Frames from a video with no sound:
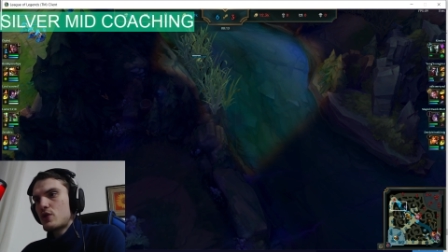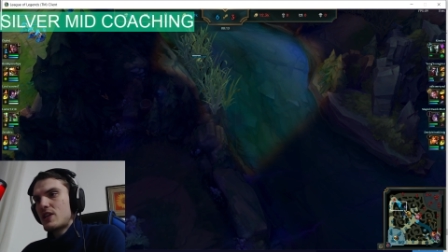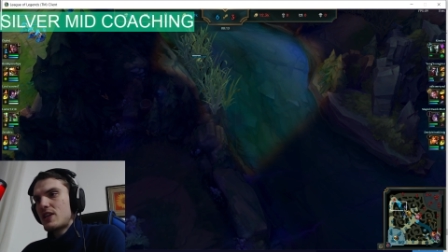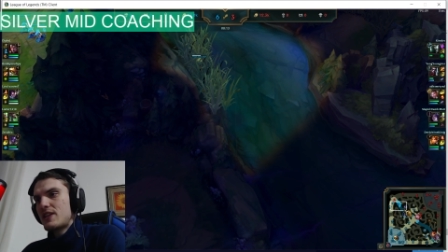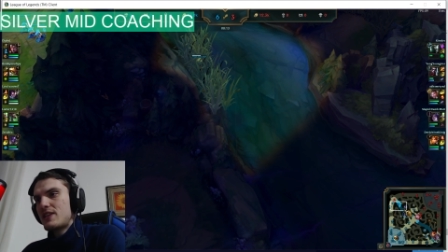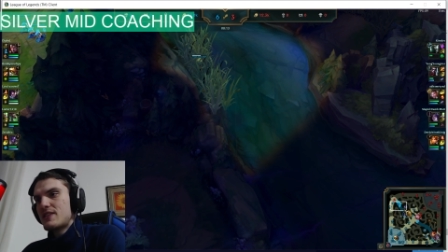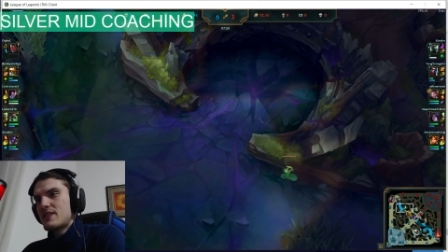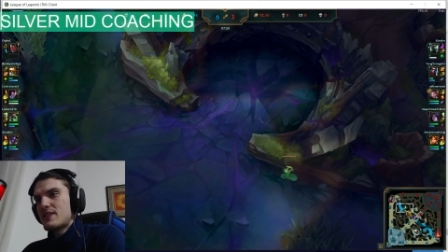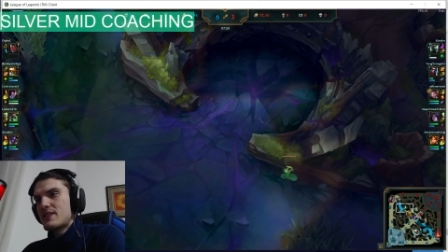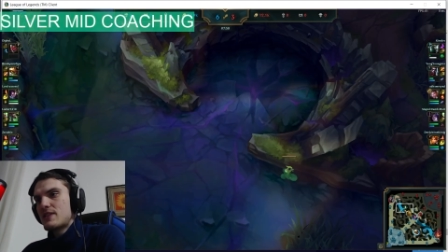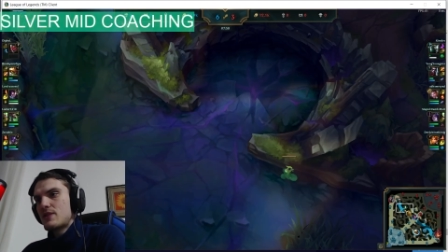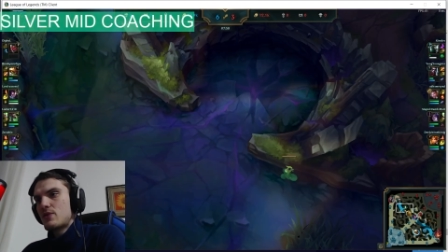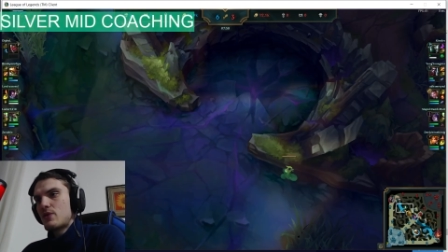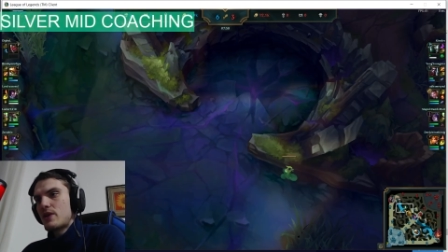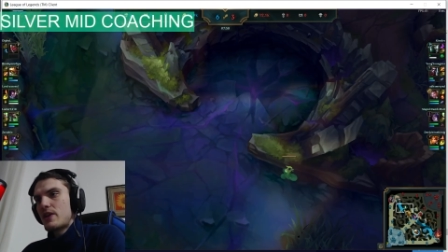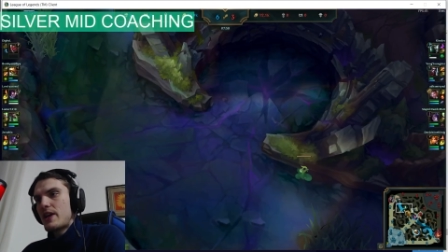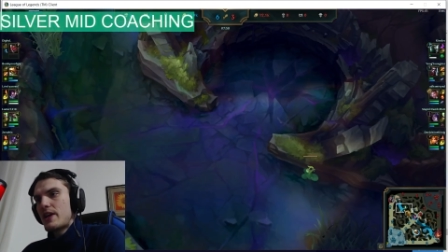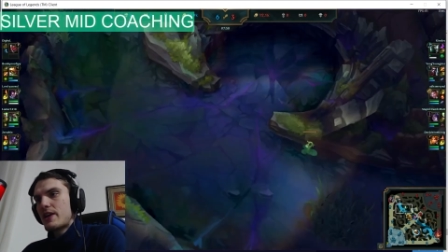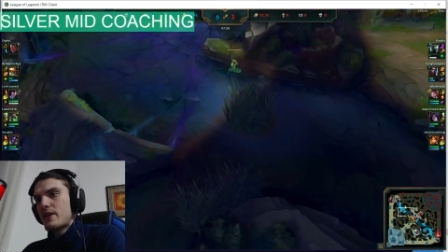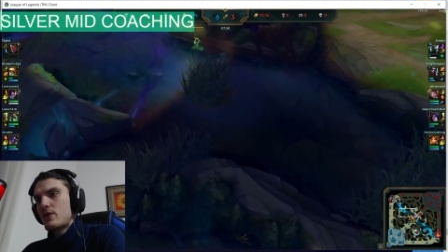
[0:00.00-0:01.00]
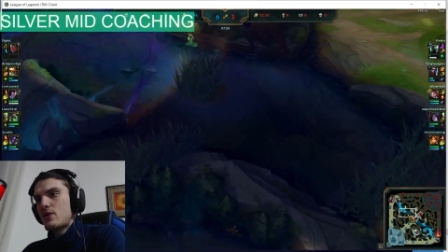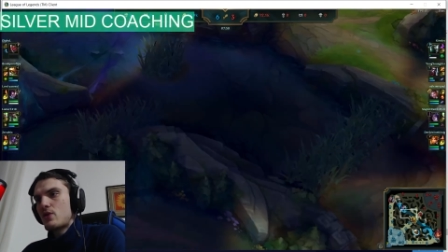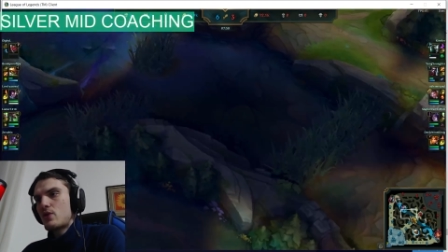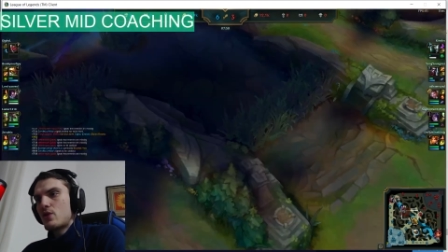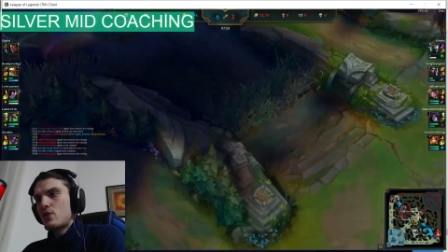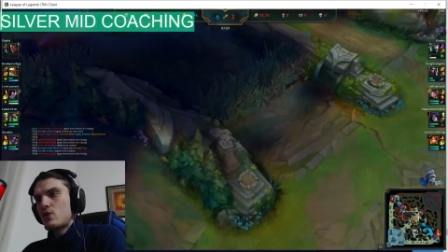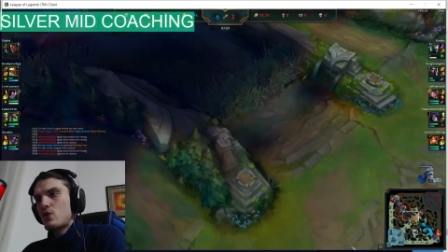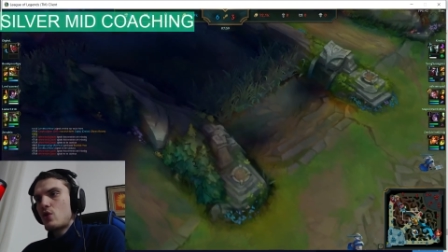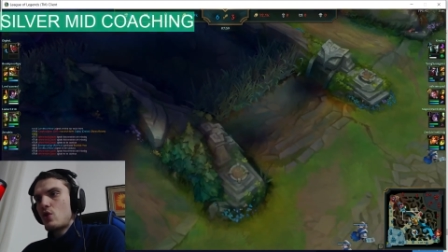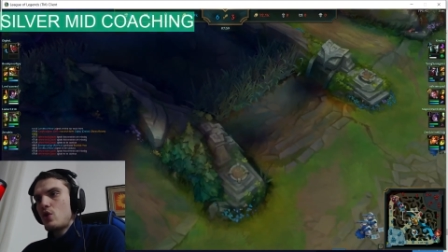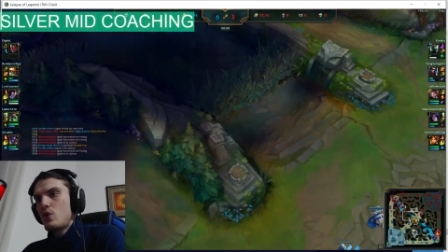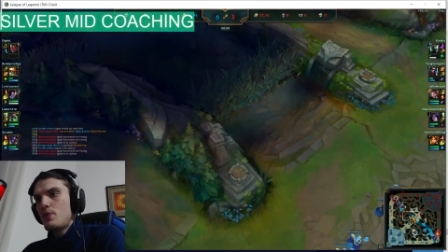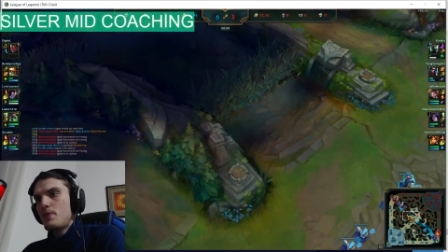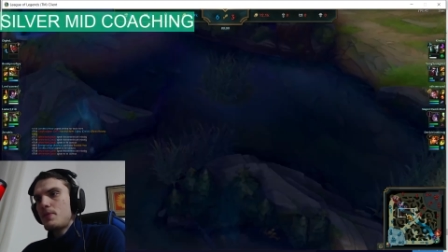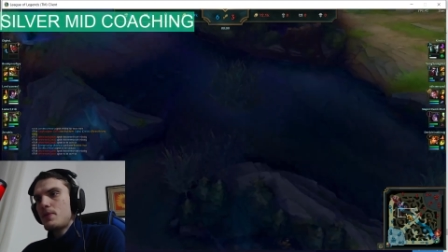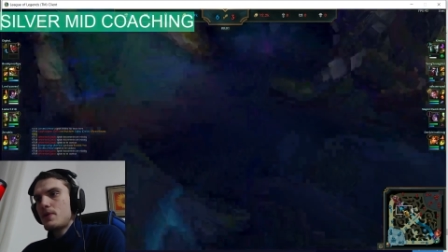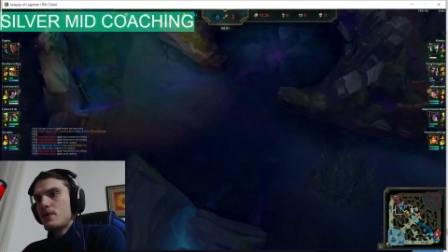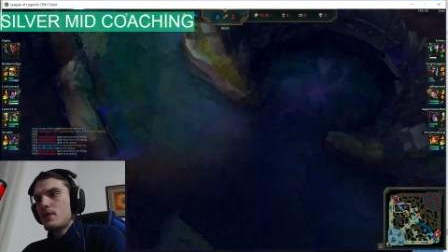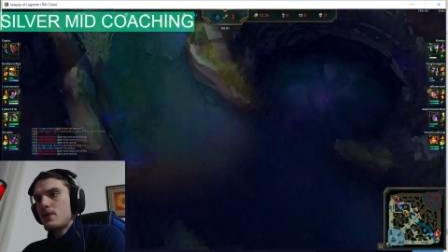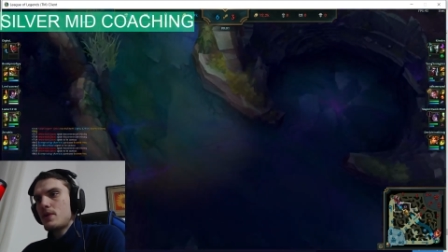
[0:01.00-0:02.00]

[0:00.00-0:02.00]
that this doesn't work. Like you go top